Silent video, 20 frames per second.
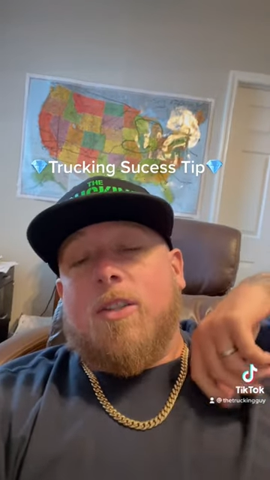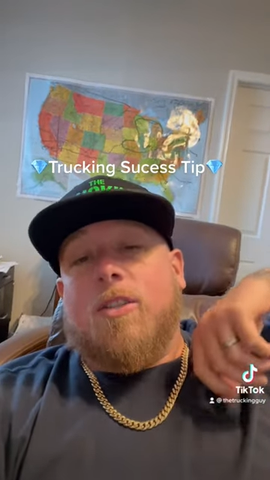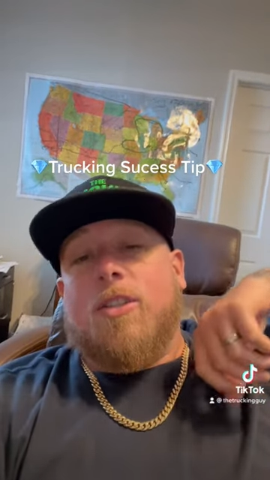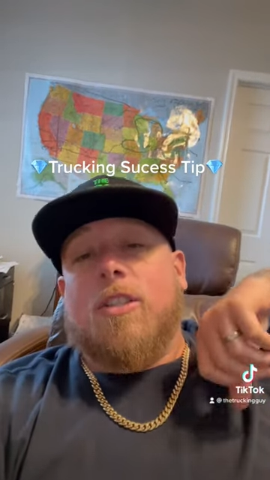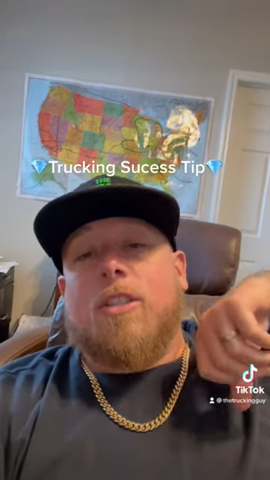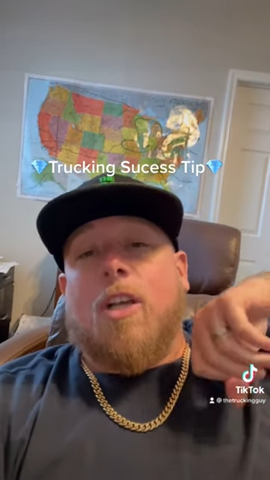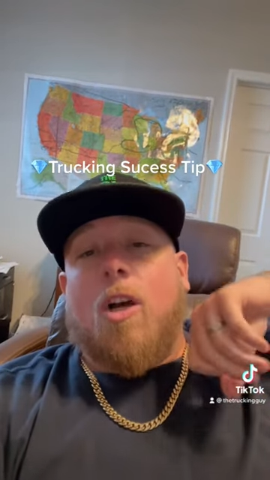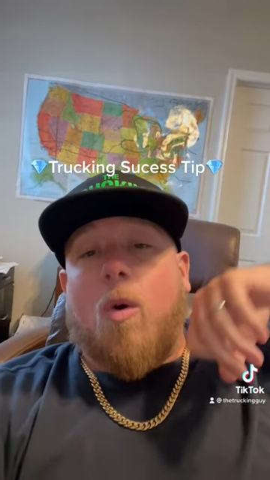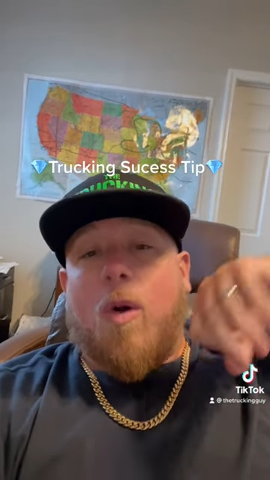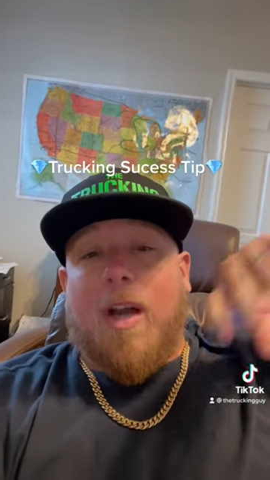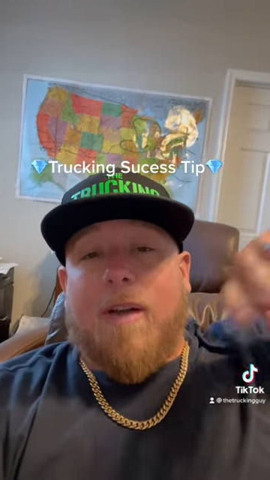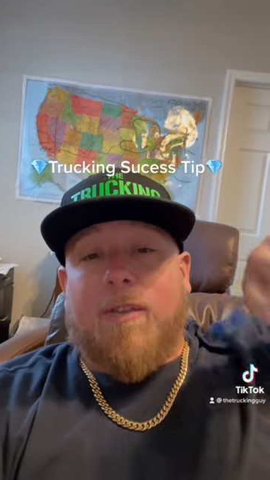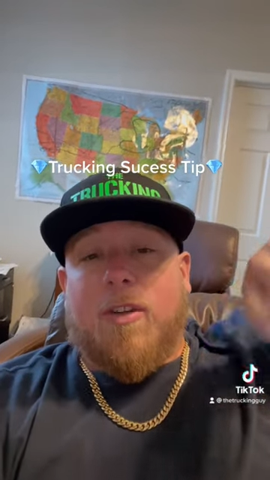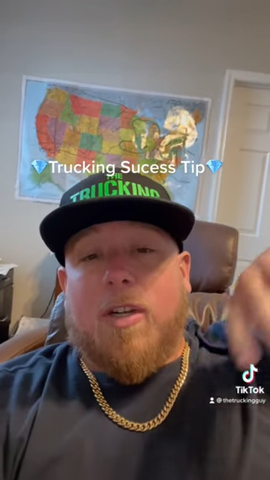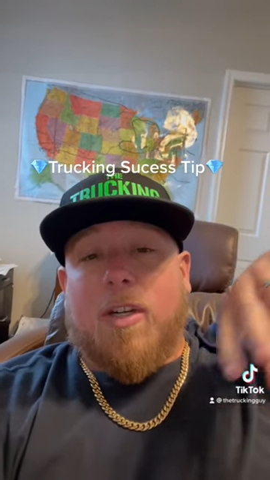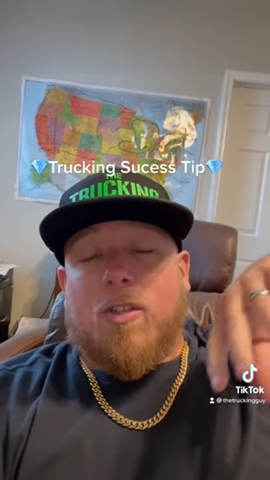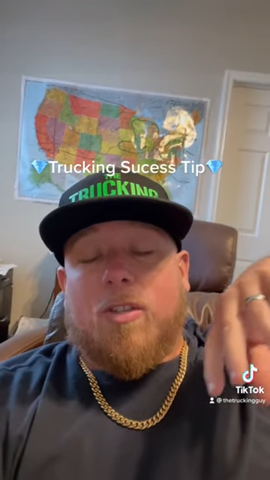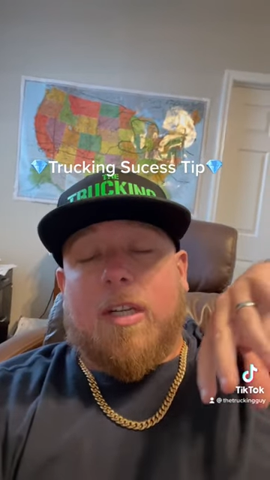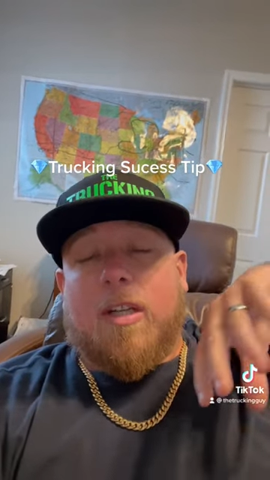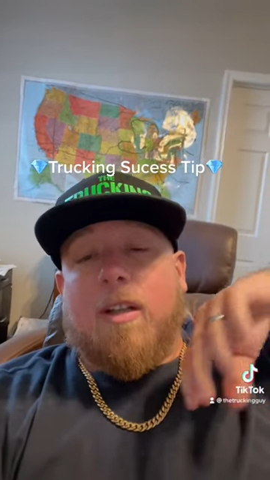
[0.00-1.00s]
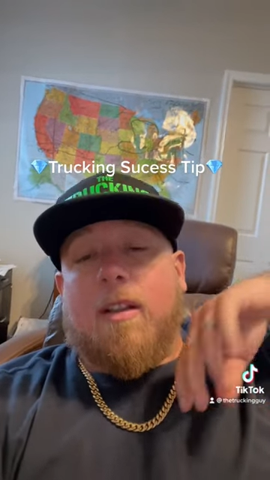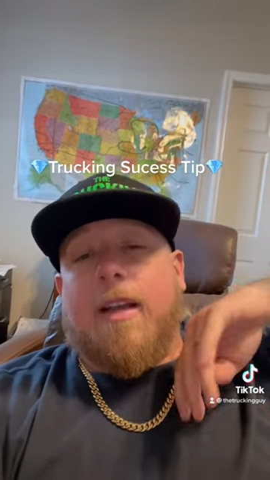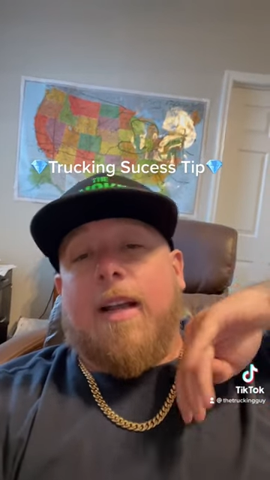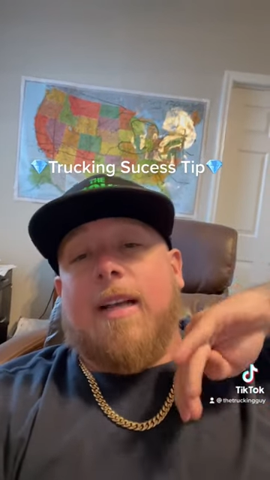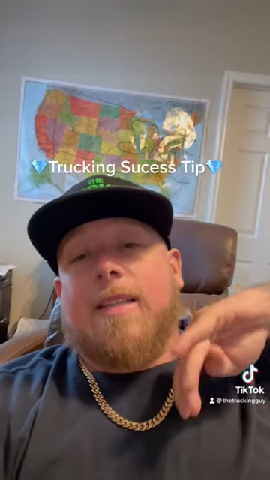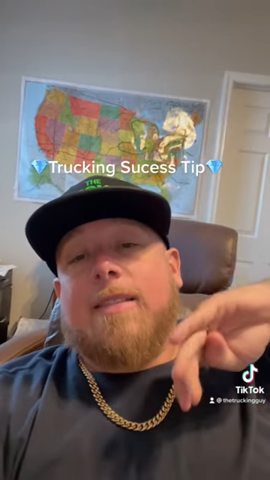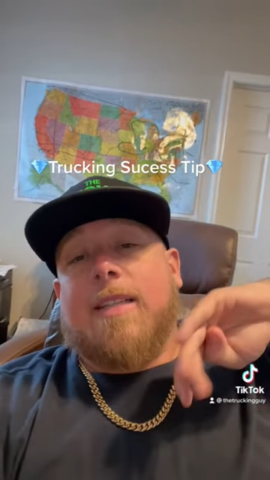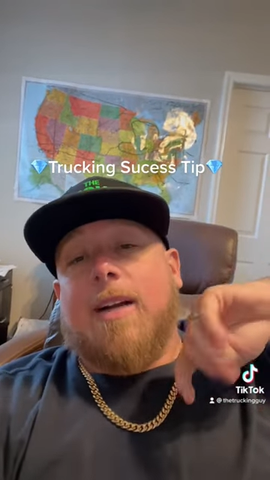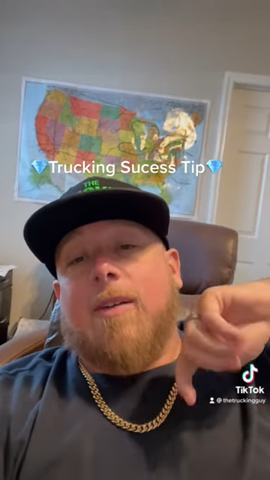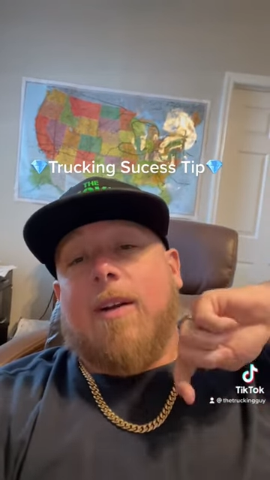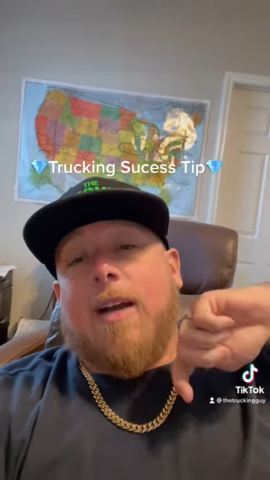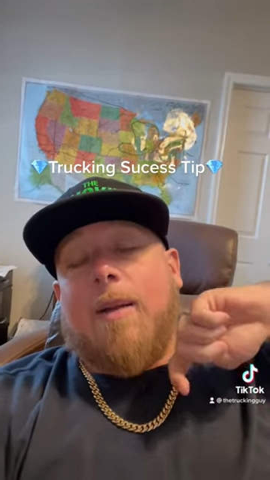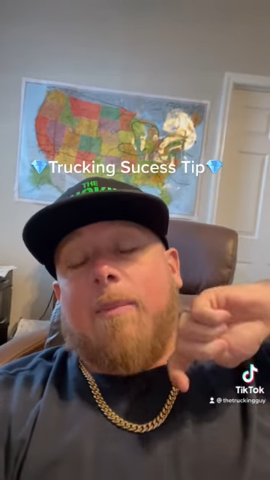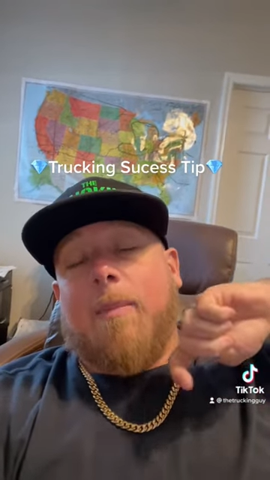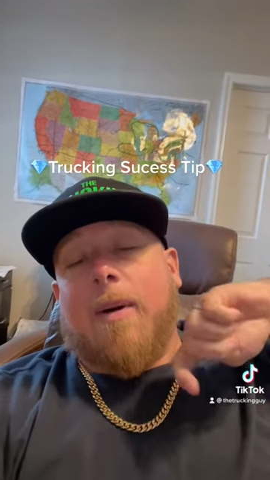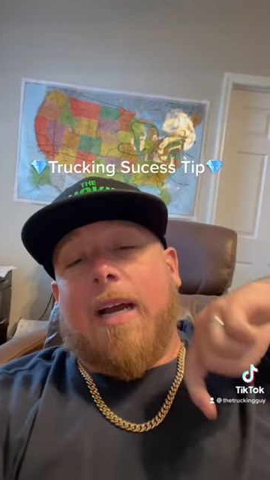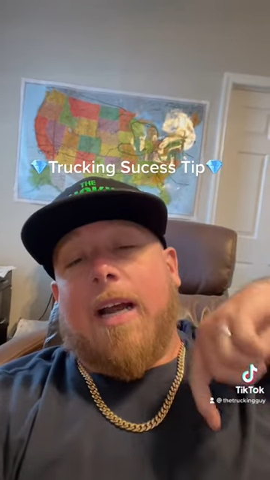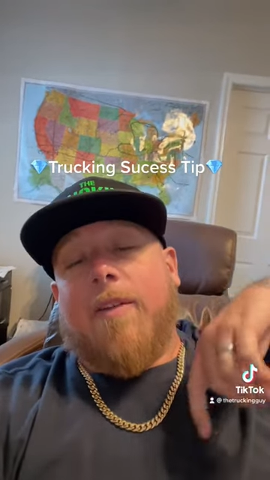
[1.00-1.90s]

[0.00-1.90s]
So just go after a trailer that has air ride,